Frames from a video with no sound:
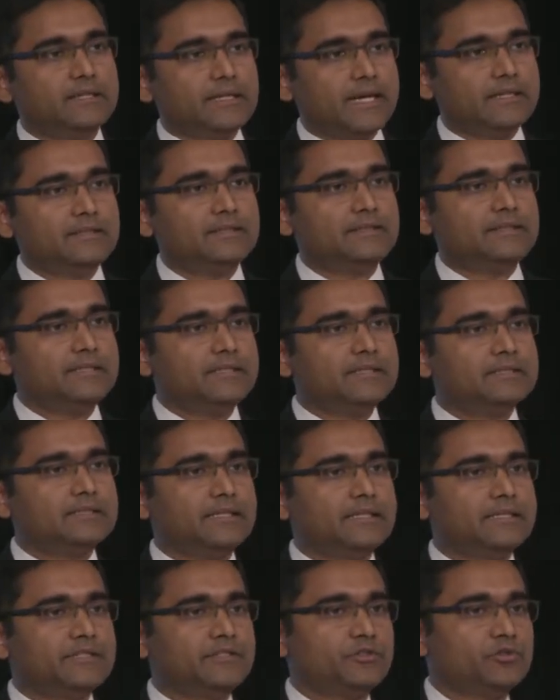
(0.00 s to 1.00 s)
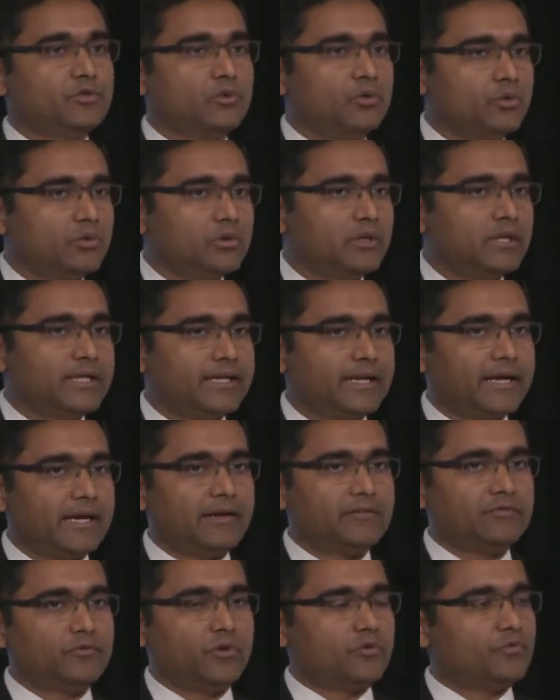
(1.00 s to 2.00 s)
And these days you only
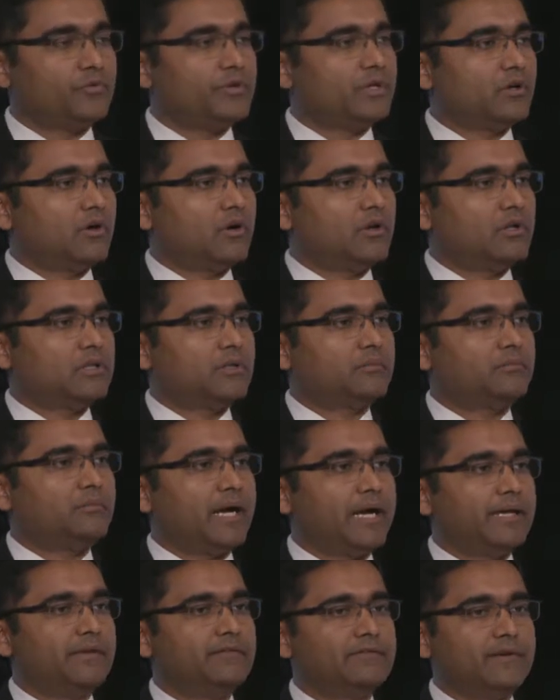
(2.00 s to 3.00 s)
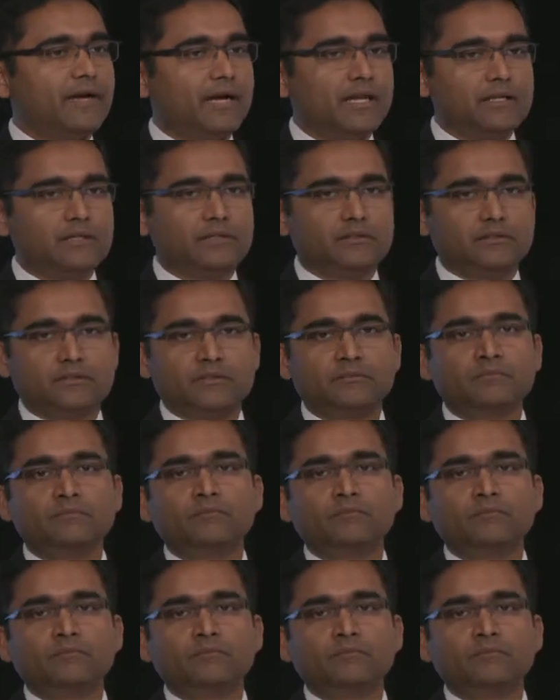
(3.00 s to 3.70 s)
have what we call the bivalent